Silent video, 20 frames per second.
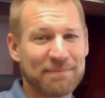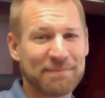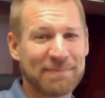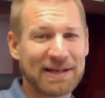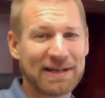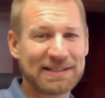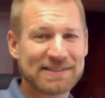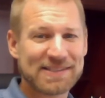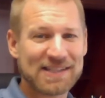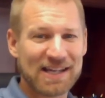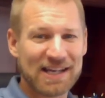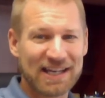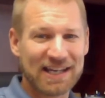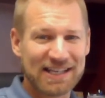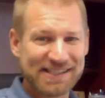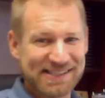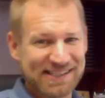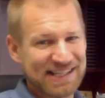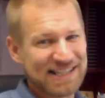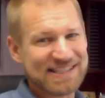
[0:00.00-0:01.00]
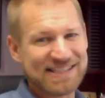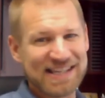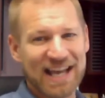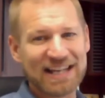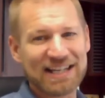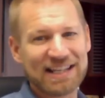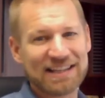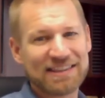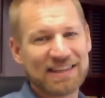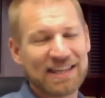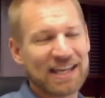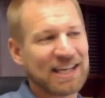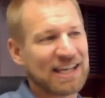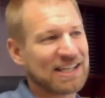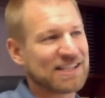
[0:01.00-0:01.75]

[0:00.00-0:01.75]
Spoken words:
but it's an exciting thing.